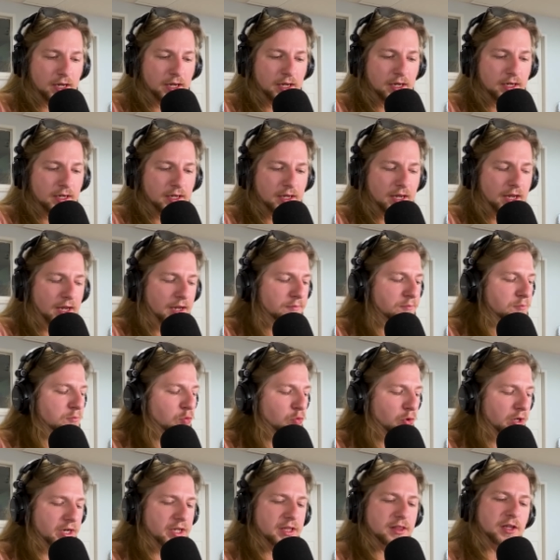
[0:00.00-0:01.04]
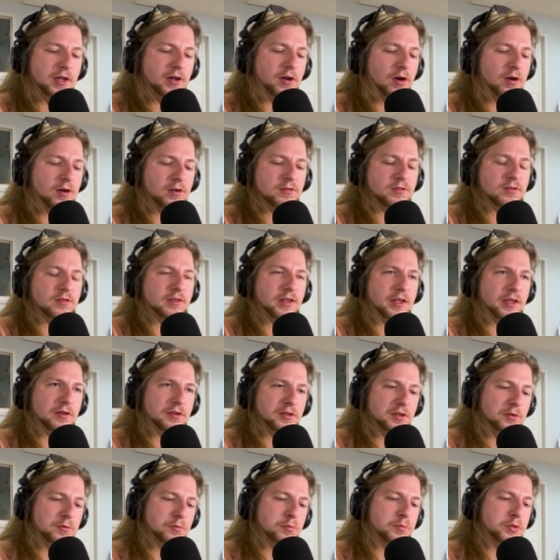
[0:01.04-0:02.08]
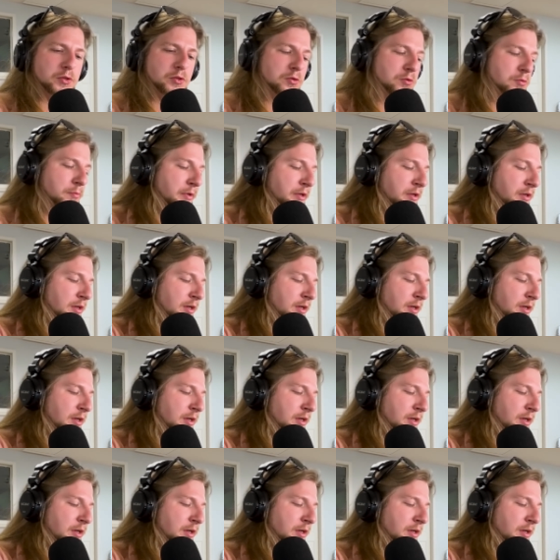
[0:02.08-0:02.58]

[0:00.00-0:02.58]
I I'm reading the card skill, you boob.